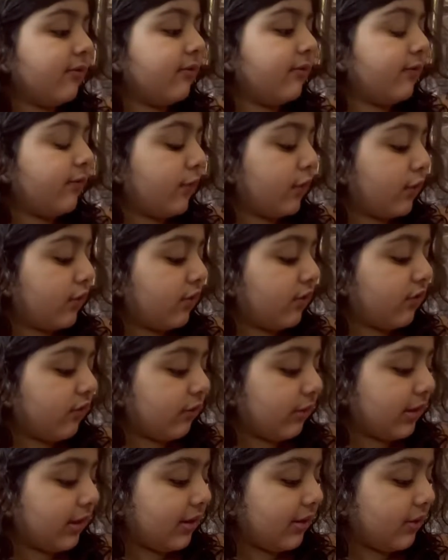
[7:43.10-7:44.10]
Fruit
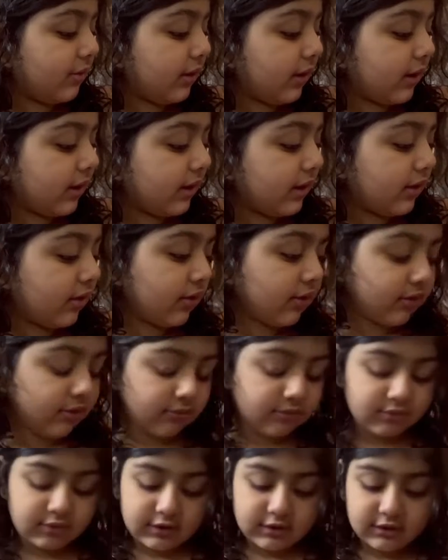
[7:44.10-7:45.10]
juice. Okay, I don't know.
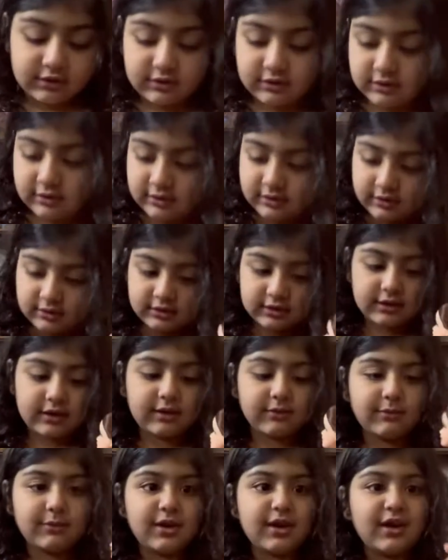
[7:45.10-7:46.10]
They didn't tell the name.
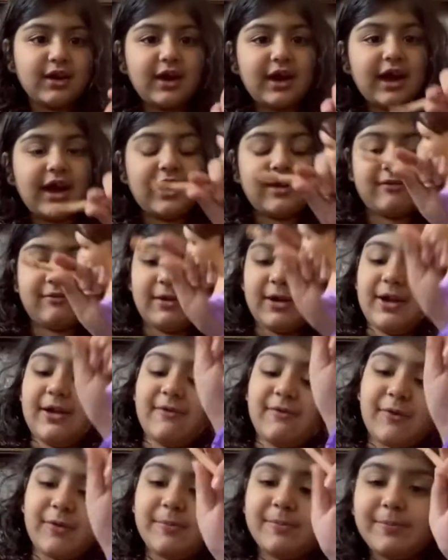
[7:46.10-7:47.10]
And
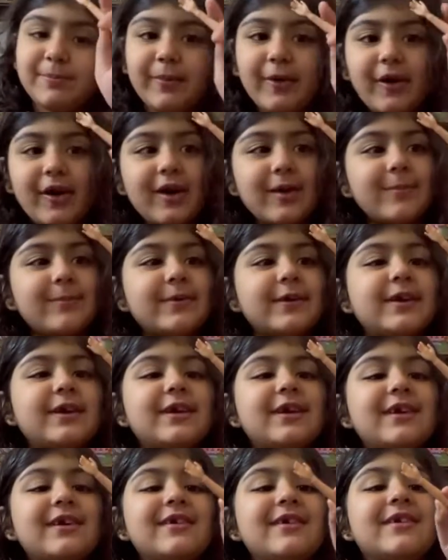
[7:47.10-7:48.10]
whenever
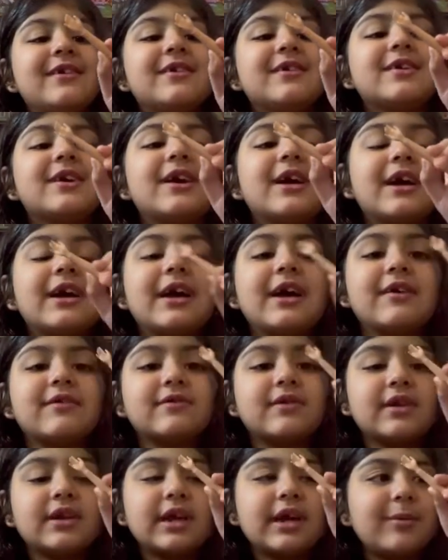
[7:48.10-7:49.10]
Barbie, I
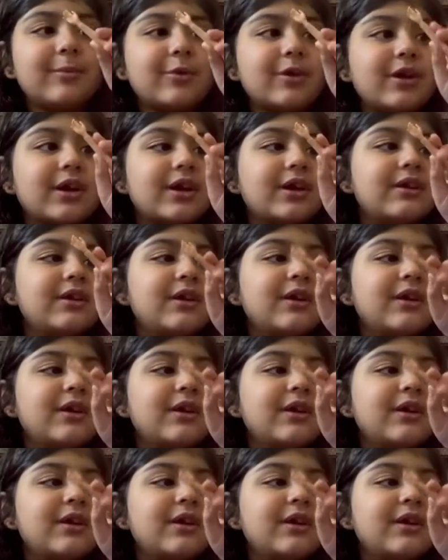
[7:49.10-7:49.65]
haven't named her yet.